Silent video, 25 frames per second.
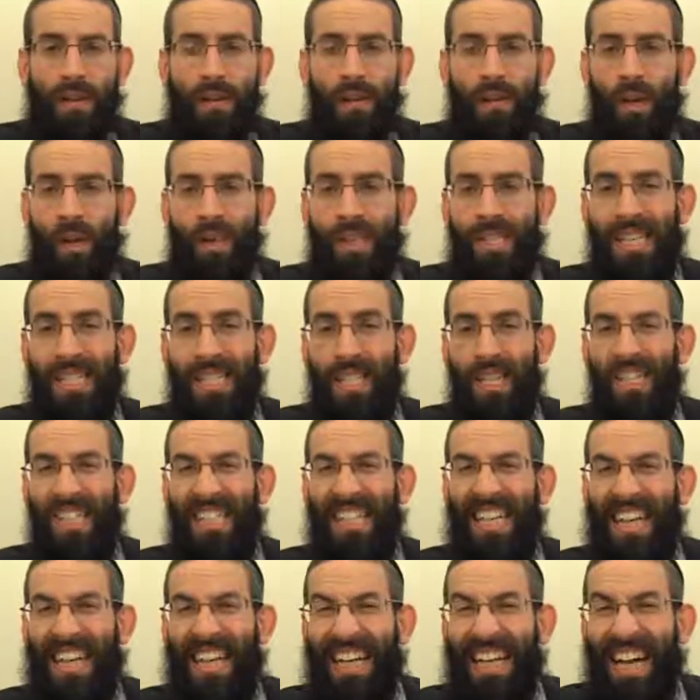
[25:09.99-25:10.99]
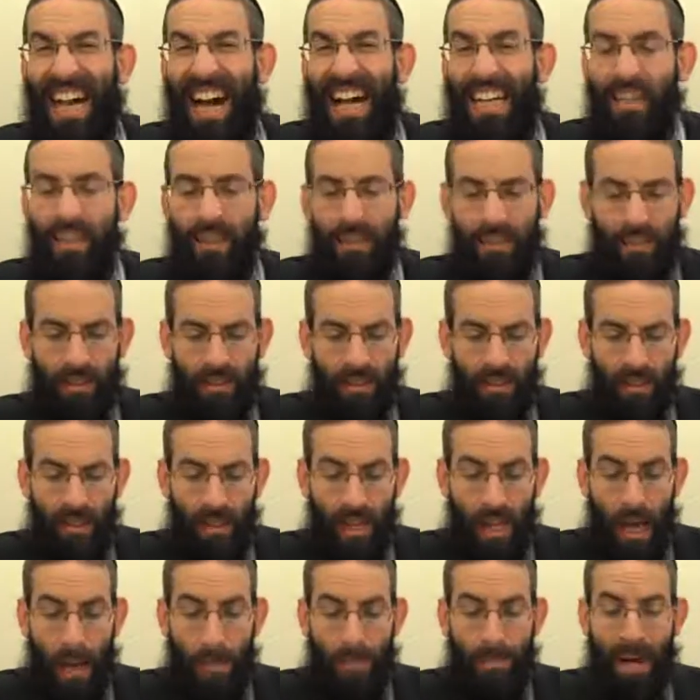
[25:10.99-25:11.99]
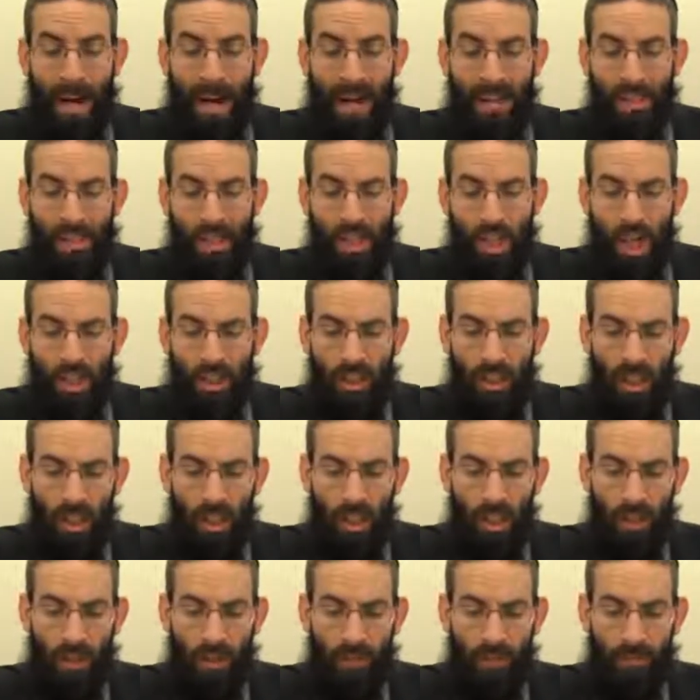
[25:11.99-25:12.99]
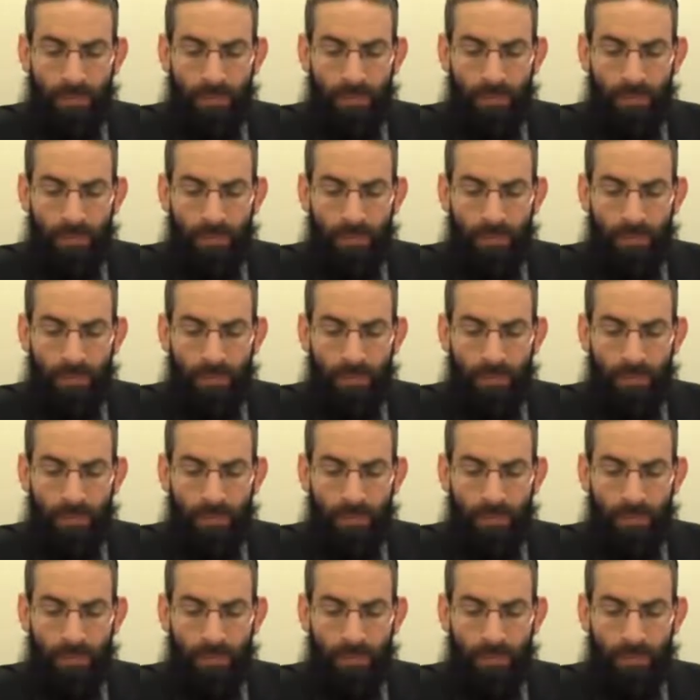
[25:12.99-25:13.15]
The Torah says, "Leisachala paasotcha